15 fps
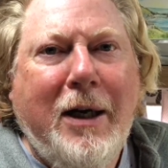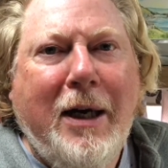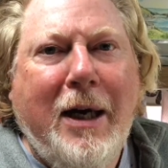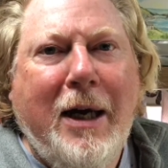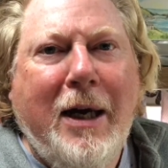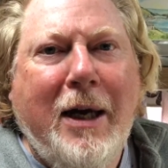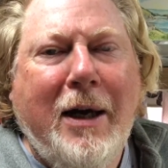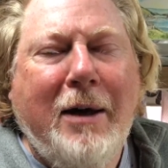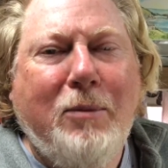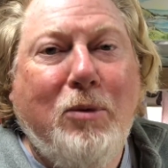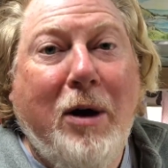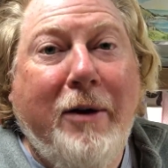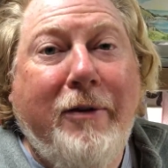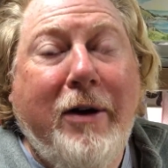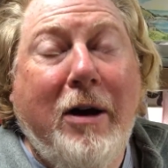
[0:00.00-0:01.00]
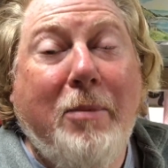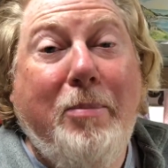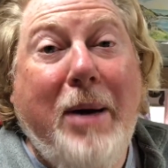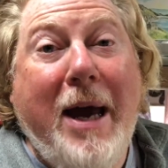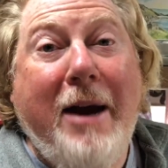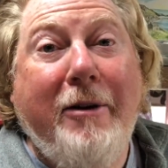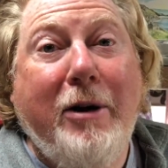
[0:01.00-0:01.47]
well, if you
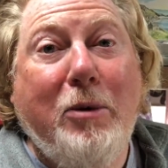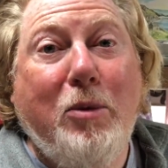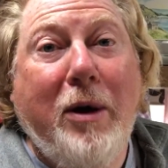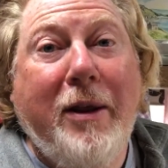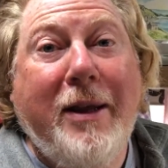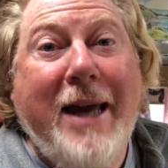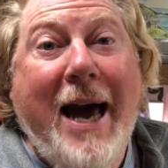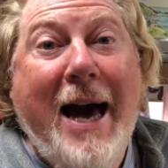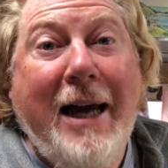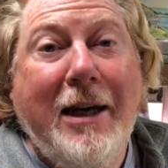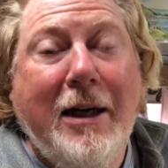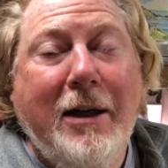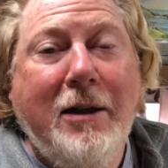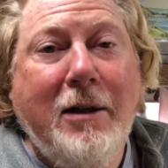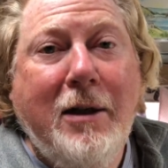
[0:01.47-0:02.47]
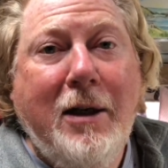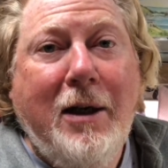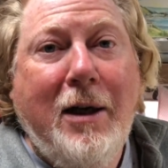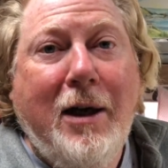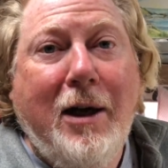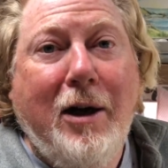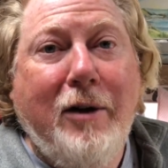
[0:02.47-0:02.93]
compare it with colour
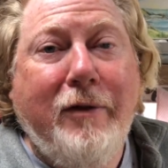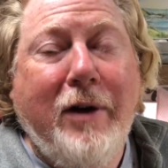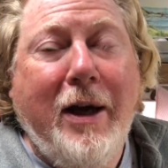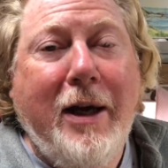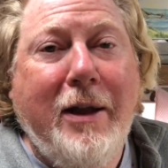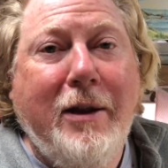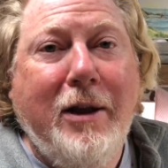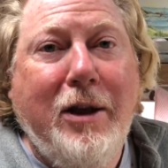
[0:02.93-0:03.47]
over in